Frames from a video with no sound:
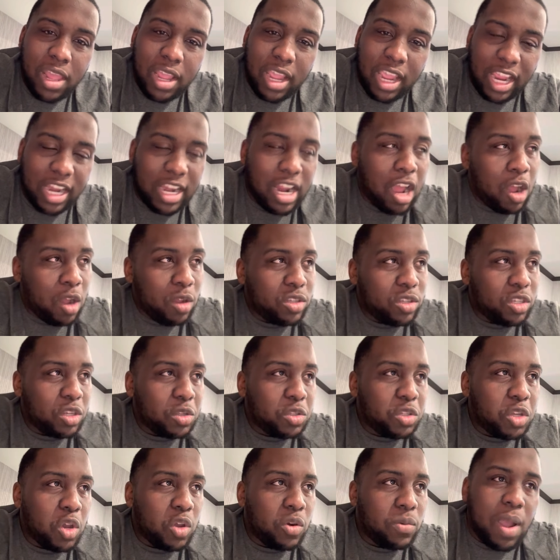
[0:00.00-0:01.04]
And I also
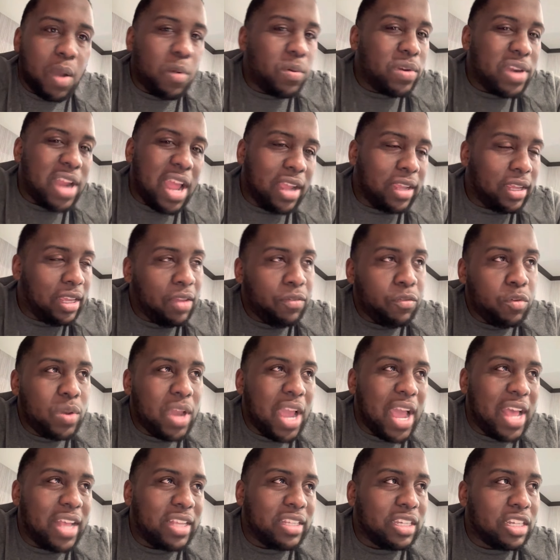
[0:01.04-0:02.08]
told them I will not give you
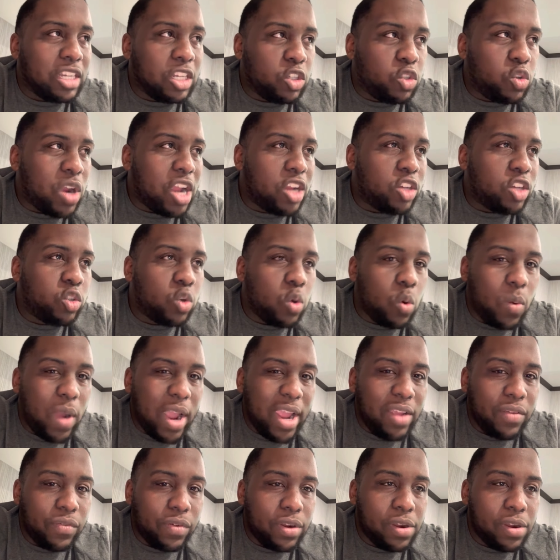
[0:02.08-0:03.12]
guys a contractual
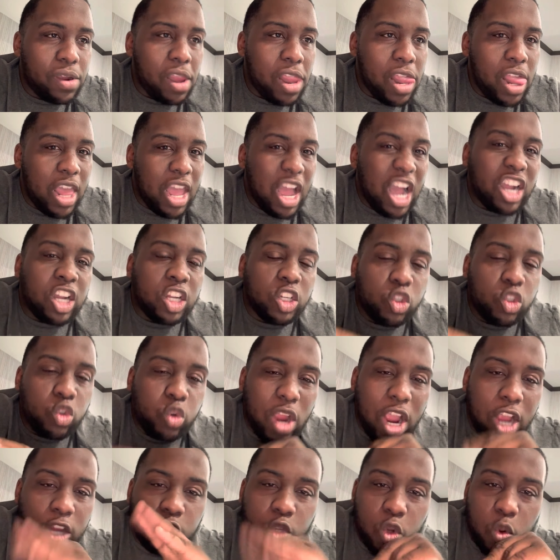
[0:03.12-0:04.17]
waiver. A
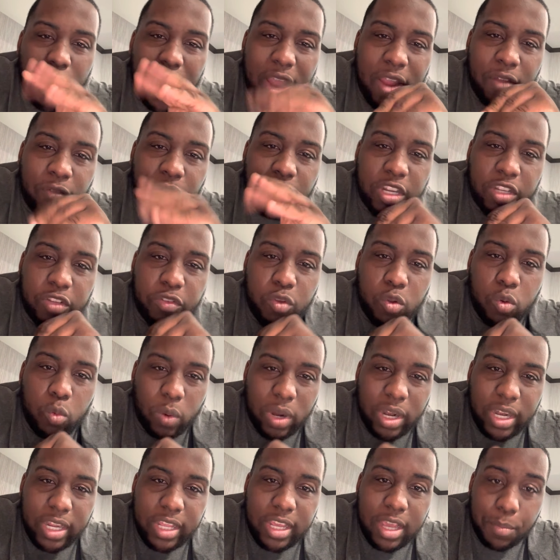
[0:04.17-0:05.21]
contractual waiver is you
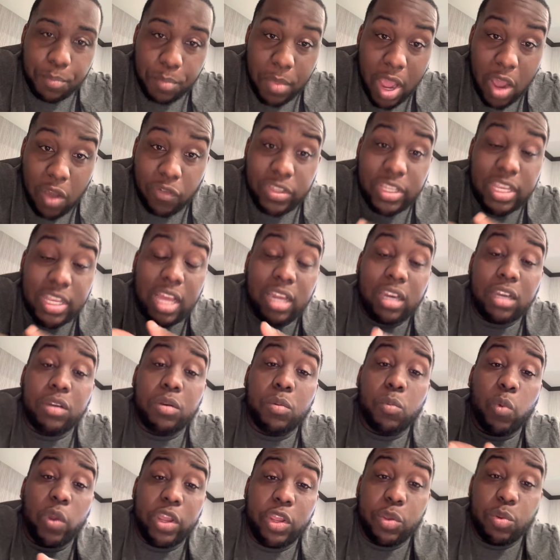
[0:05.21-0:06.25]
running your mouth telling
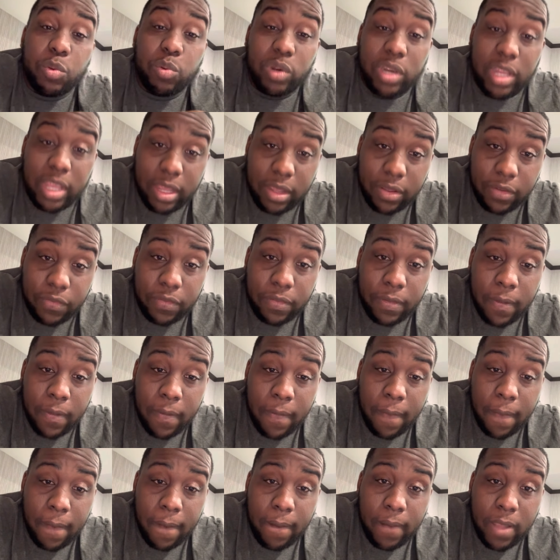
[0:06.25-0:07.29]
them where you live.
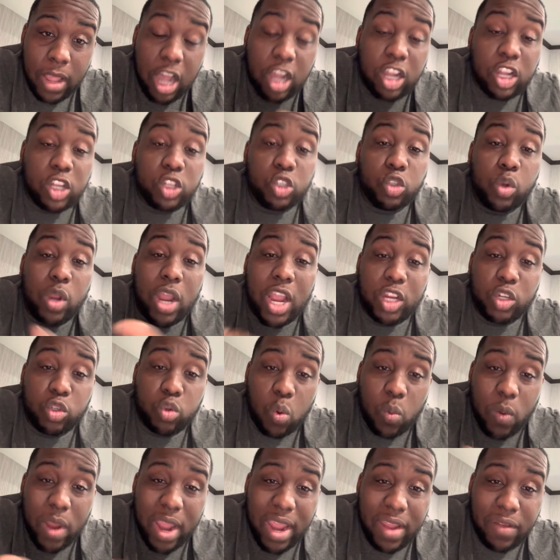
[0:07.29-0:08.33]
A
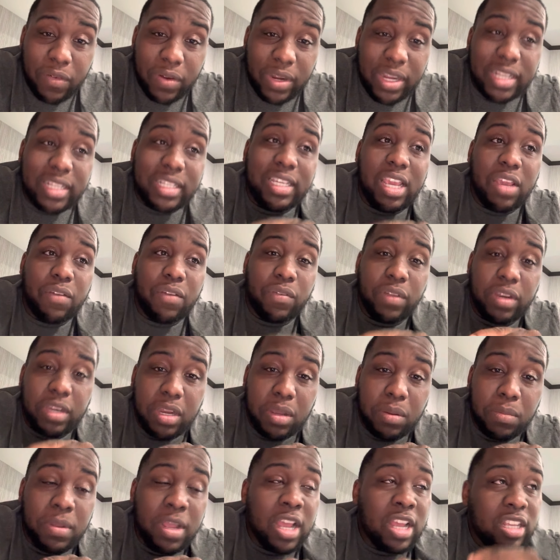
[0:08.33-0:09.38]
contractual waiver is giving
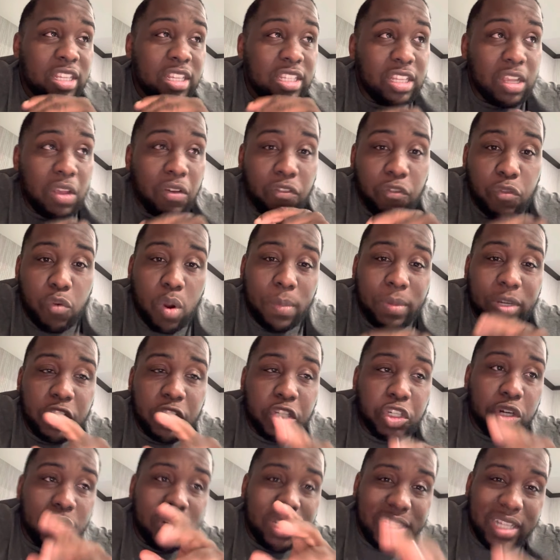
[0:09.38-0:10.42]
them some form of
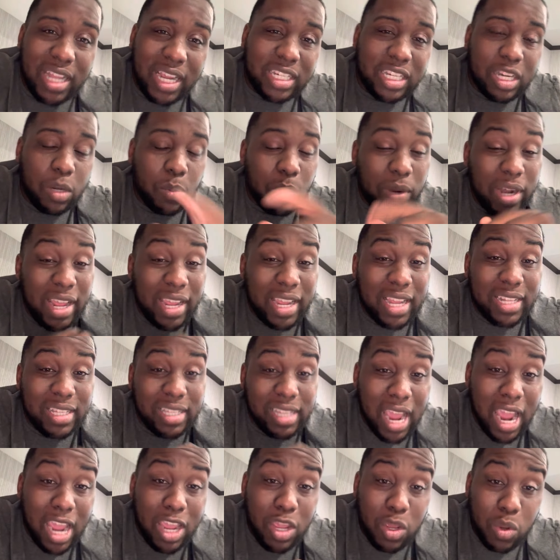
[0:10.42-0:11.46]
jurisdiction where they can
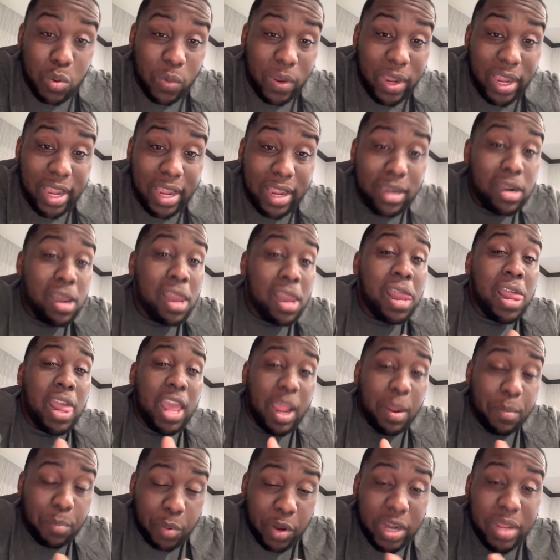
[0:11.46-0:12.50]
tie you in
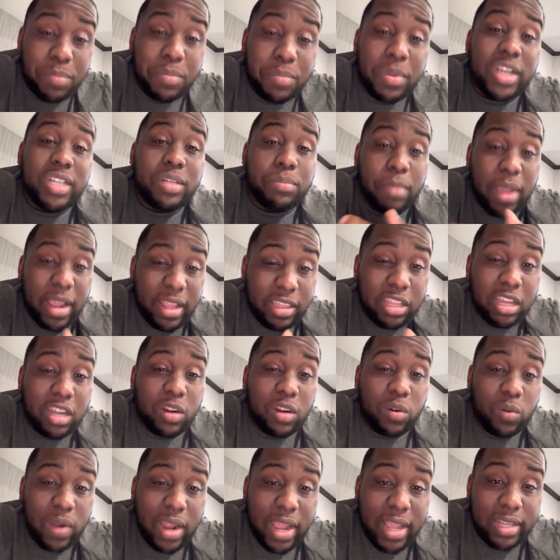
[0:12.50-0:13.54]
and pretty much make the
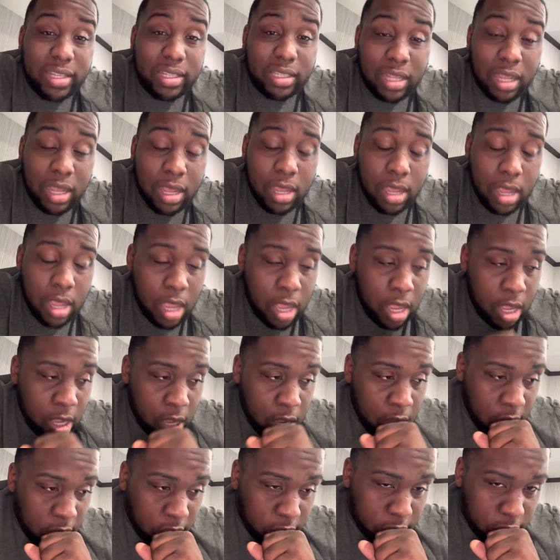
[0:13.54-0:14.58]
arrest.
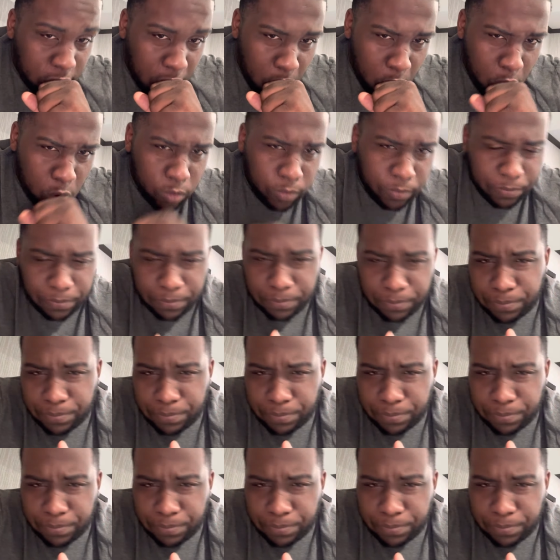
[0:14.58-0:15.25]
So